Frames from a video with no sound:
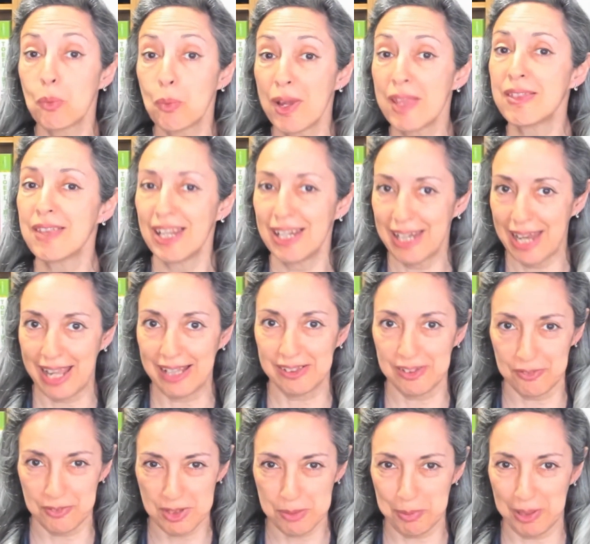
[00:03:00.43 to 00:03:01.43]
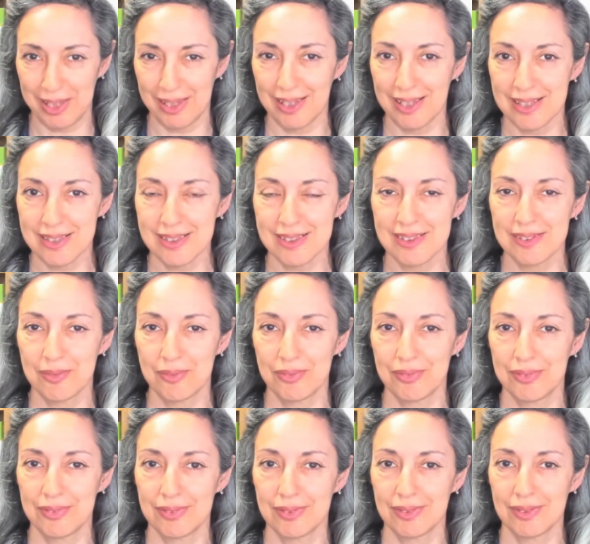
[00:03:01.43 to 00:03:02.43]
with native speakers.
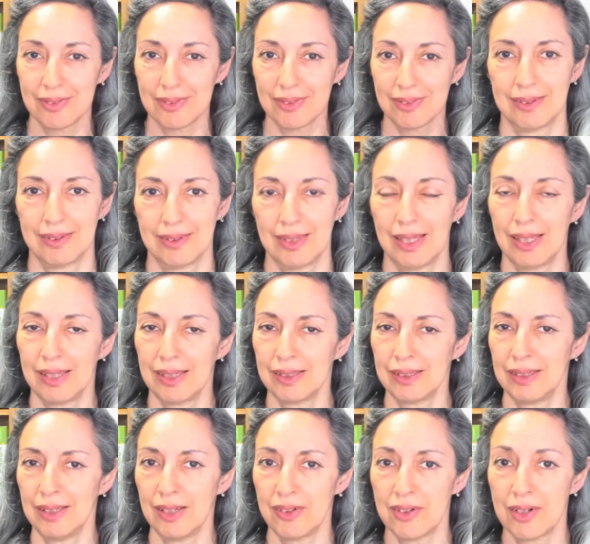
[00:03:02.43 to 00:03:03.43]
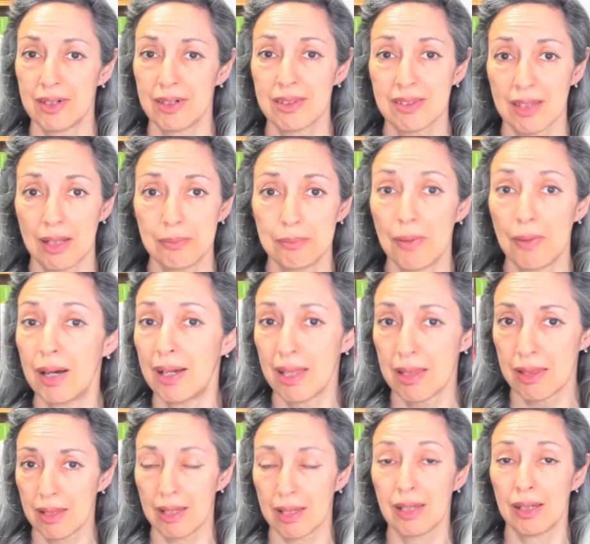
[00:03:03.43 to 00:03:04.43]
And here are some
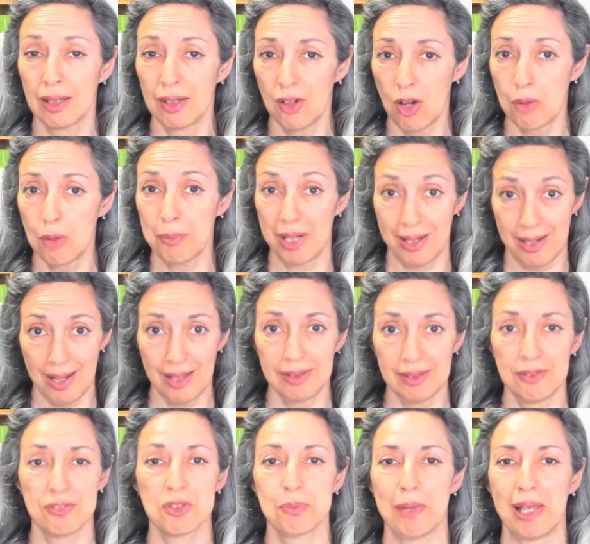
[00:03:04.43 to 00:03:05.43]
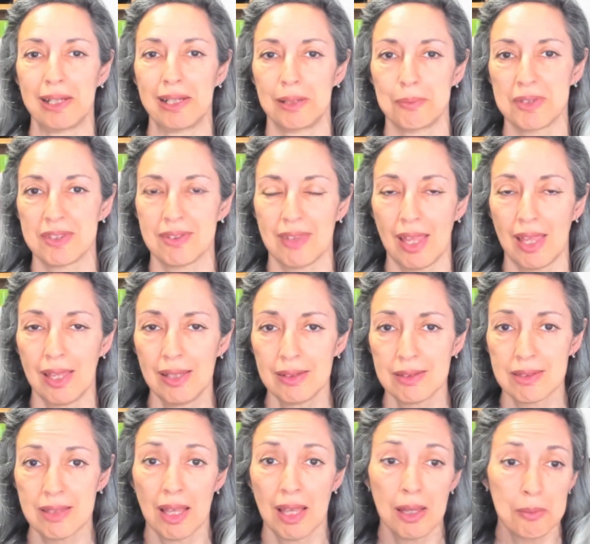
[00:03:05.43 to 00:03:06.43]
other common native spelling
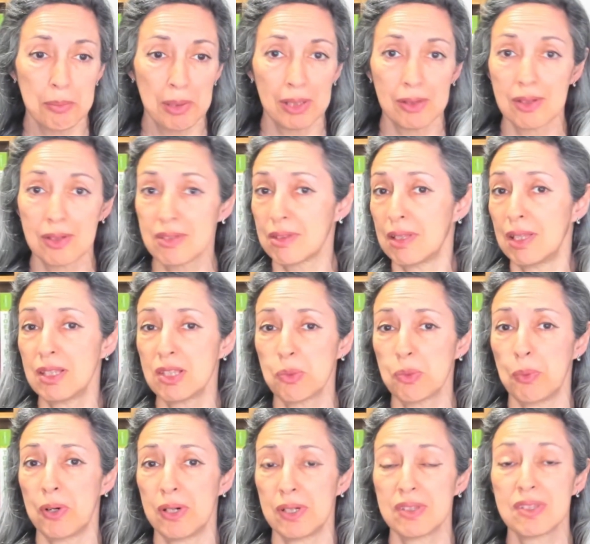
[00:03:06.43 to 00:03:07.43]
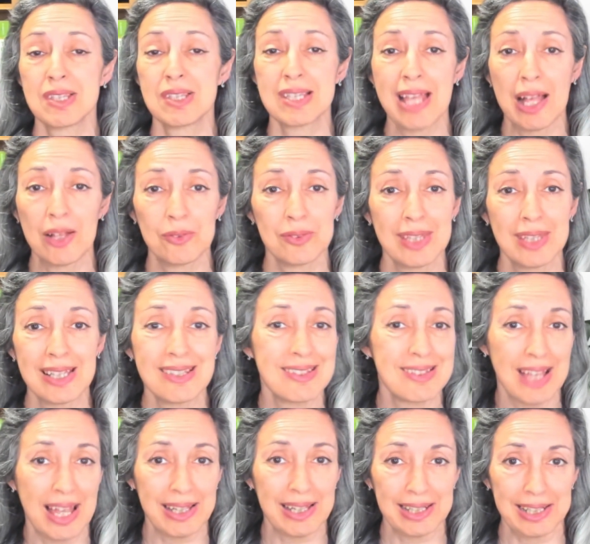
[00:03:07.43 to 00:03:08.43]
mistakes because these words sound
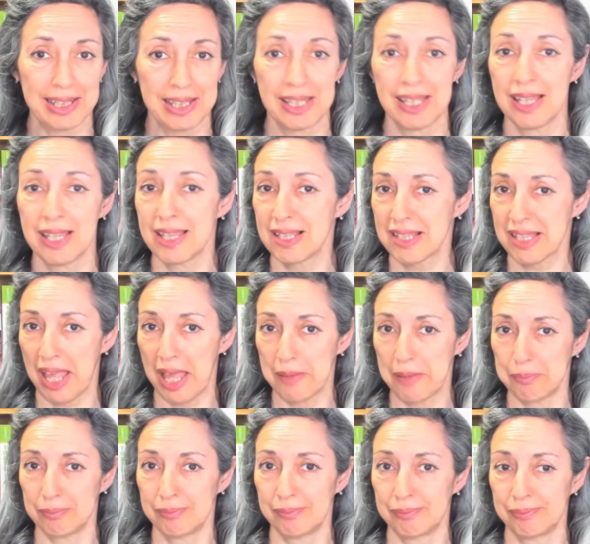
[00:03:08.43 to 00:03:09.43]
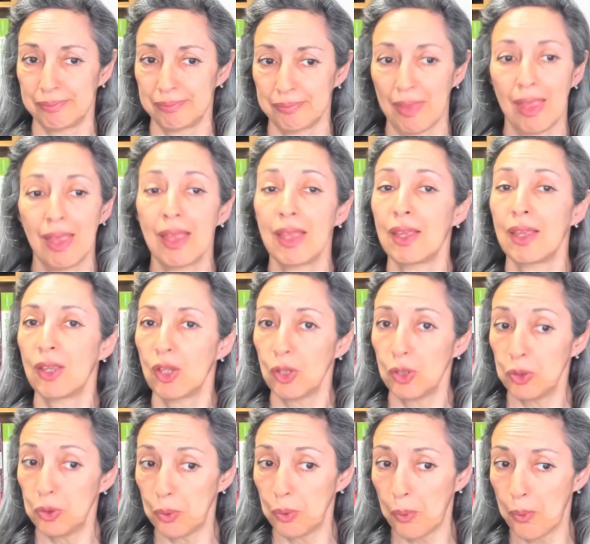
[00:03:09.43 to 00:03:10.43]
exactly the same.
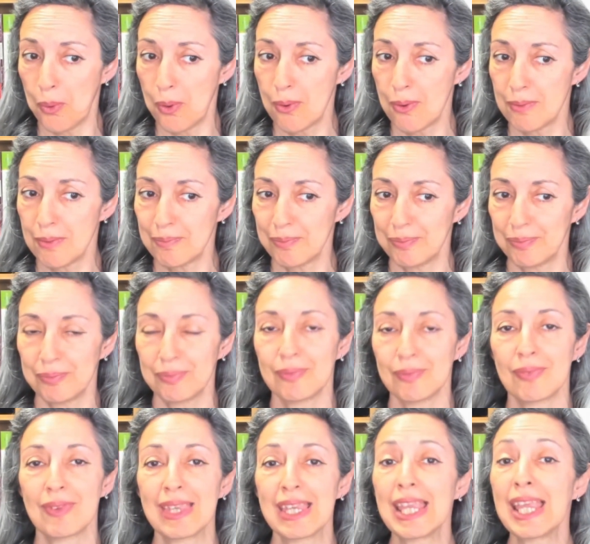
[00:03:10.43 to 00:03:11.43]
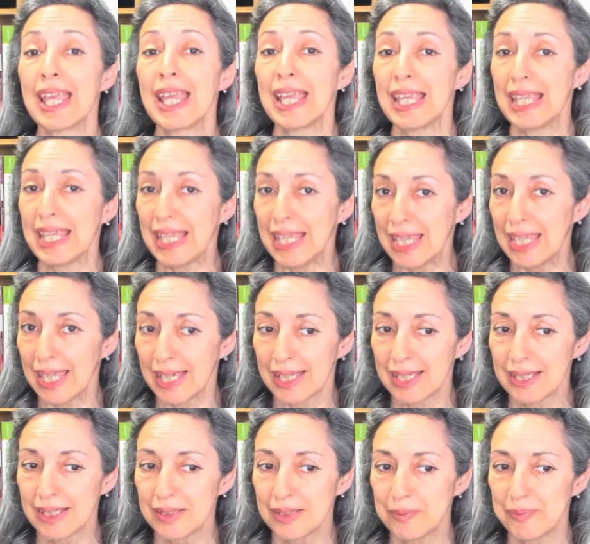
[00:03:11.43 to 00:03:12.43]
Your,
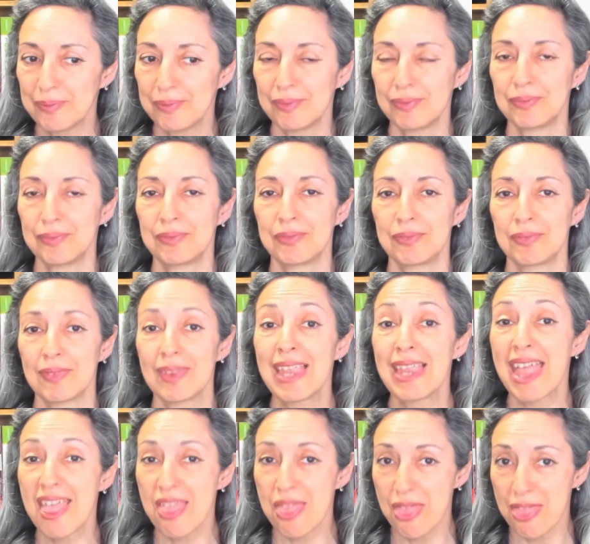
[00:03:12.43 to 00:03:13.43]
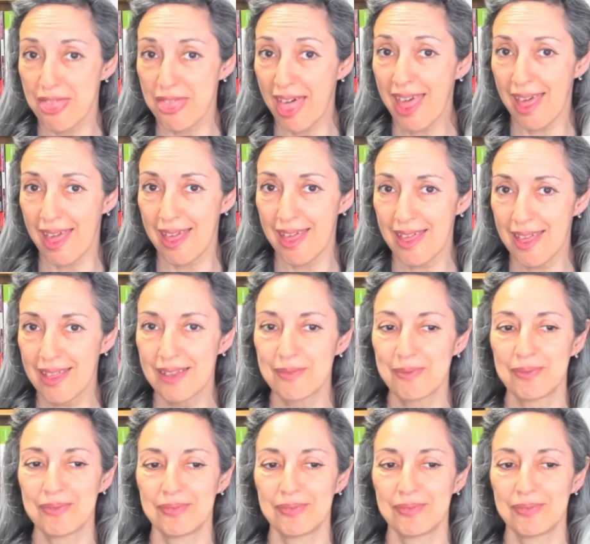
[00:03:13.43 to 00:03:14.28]
here, there,